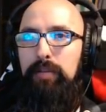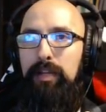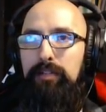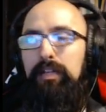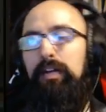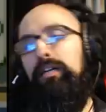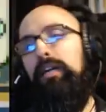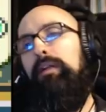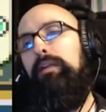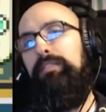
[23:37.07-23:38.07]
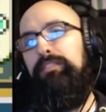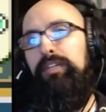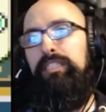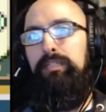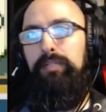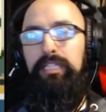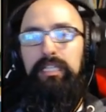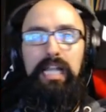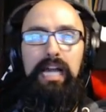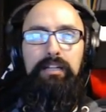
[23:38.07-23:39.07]
I'll cut around. I'll cut around a bunch of fights till we get
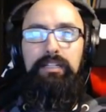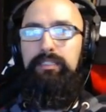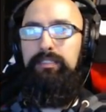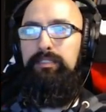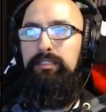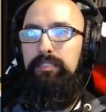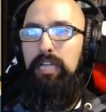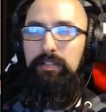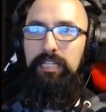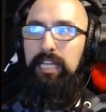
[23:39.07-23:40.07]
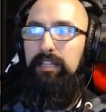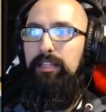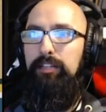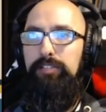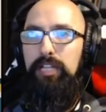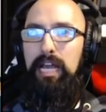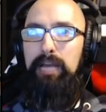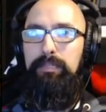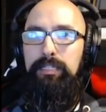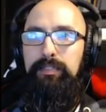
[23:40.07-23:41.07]
to the ladder. I don't think anything new is going to
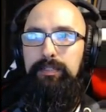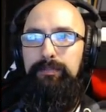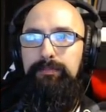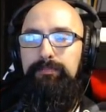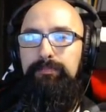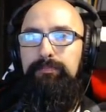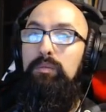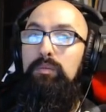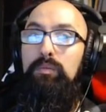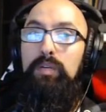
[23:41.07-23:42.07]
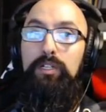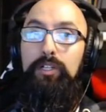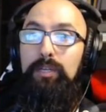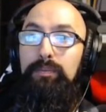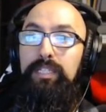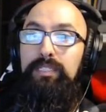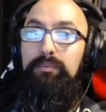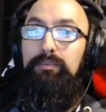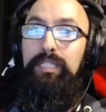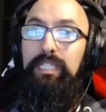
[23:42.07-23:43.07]
happen. Well, Kirby
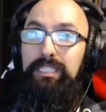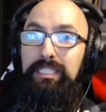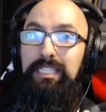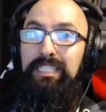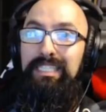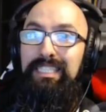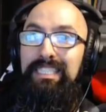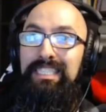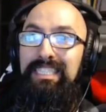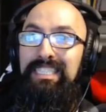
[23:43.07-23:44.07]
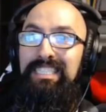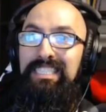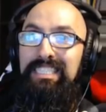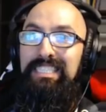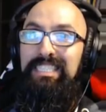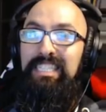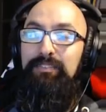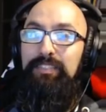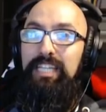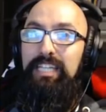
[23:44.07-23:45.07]
is a beast.
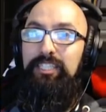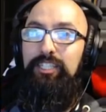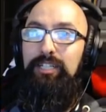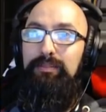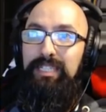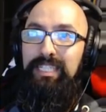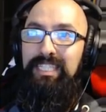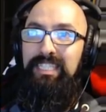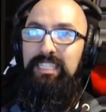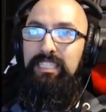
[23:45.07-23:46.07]
Level 10 Kirby.